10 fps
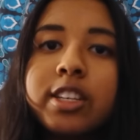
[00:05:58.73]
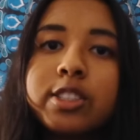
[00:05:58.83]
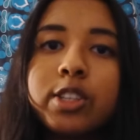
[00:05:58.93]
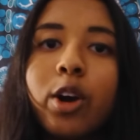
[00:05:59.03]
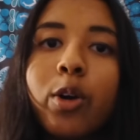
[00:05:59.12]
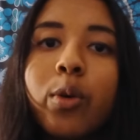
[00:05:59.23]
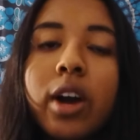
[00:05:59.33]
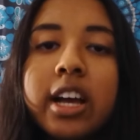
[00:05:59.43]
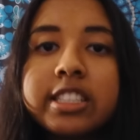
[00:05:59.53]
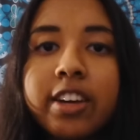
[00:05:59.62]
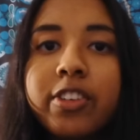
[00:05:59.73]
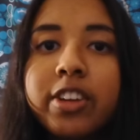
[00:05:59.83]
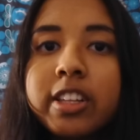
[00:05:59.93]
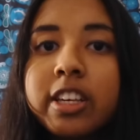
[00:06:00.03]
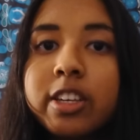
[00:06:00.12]
So
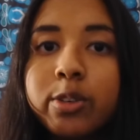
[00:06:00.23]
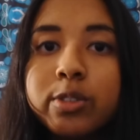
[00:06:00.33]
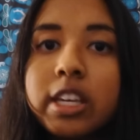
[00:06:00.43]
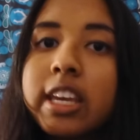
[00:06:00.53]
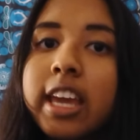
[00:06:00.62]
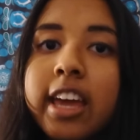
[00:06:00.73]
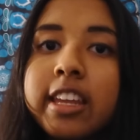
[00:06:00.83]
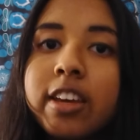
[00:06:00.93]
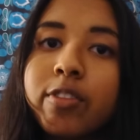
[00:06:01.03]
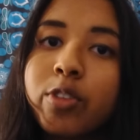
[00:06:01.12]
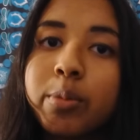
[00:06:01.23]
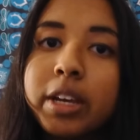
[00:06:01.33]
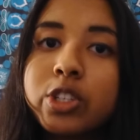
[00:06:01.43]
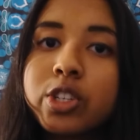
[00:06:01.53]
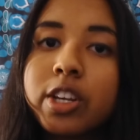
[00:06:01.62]
definitely using any
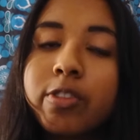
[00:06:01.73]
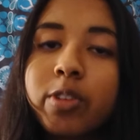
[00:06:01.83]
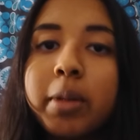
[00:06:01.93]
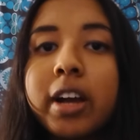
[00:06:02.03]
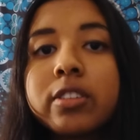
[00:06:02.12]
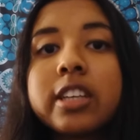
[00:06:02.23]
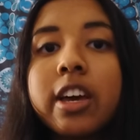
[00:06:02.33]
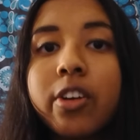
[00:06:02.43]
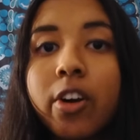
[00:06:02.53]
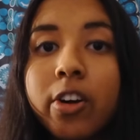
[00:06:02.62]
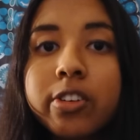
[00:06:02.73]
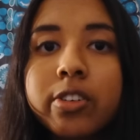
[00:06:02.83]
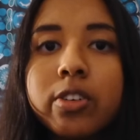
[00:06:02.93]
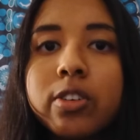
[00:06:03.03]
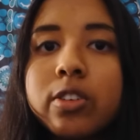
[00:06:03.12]
information from outside
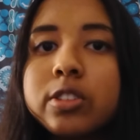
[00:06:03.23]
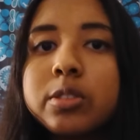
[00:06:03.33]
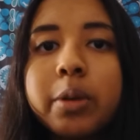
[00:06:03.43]
articles,